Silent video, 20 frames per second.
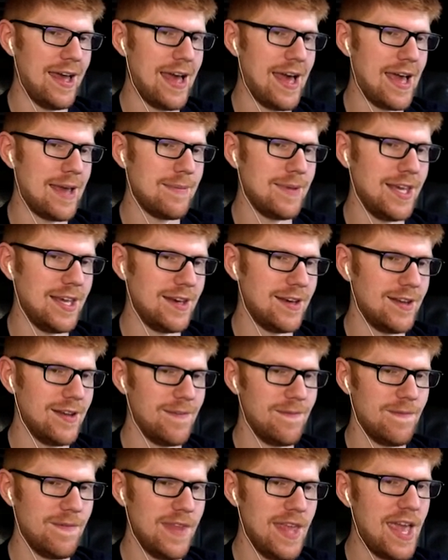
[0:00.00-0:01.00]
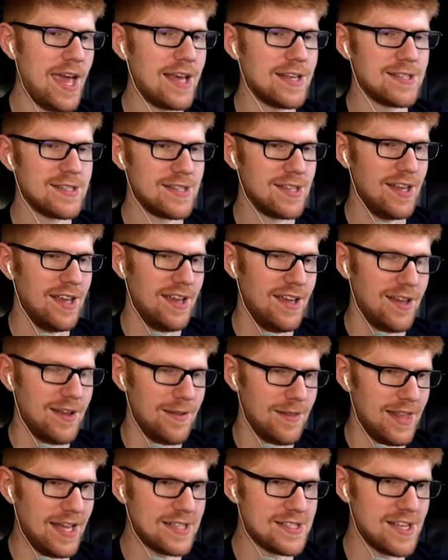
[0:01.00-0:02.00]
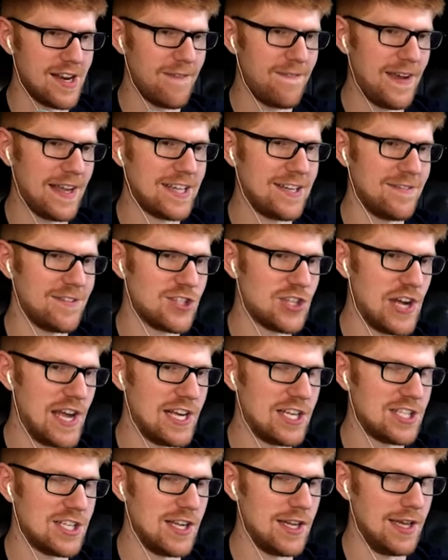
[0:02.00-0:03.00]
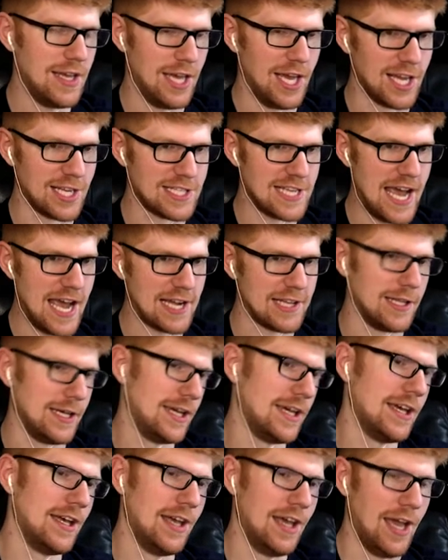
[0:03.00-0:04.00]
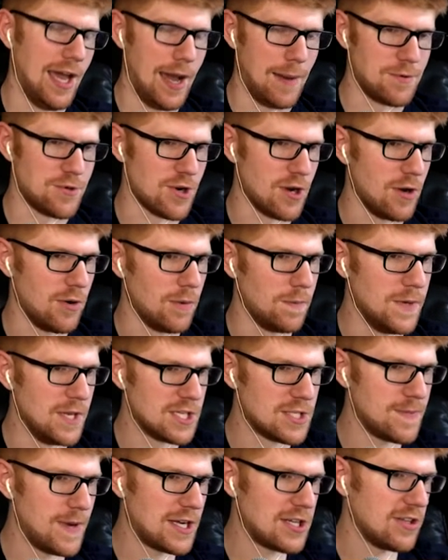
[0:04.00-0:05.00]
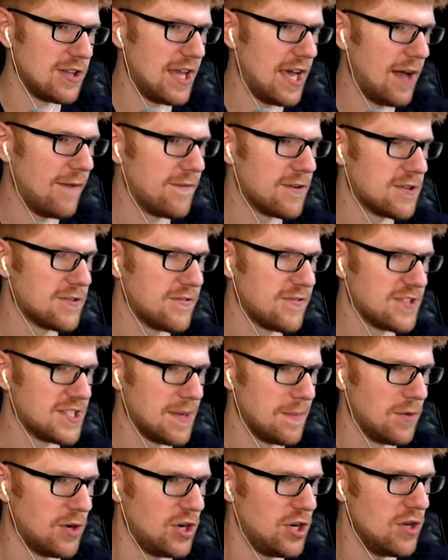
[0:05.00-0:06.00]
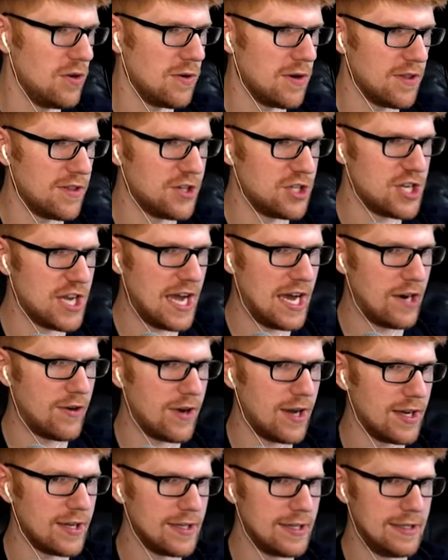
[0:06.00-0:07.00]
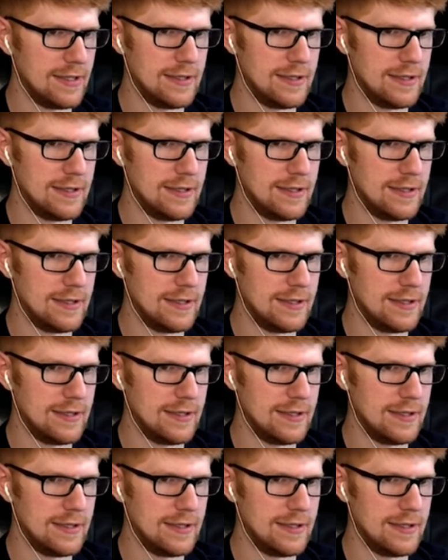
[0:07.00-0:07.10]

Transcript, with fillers: I mean, yes, that's an effective strategy. Exactly. I'm sure it will be especially helpful for someone new to the genre.